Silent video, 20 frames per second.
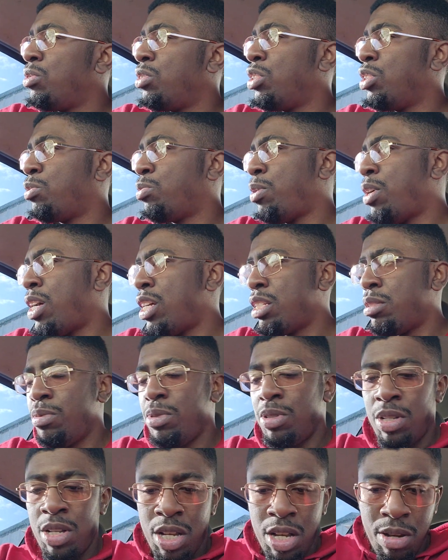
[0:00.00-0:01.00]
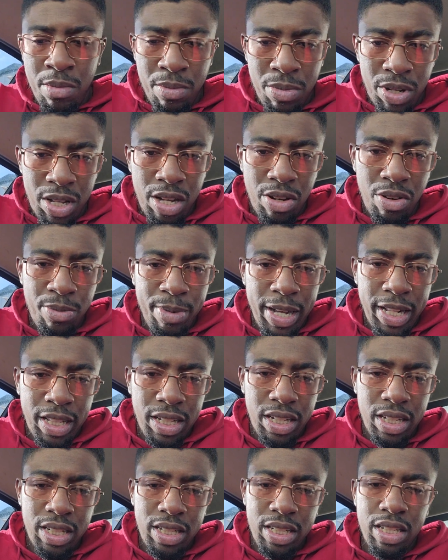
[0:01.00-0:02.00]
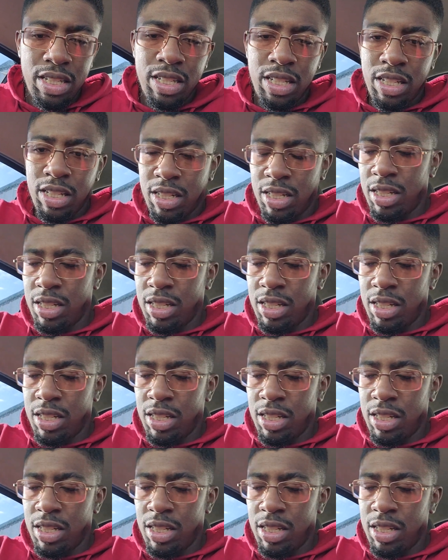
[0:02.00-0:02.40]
as possible. But yeah, we about to get this to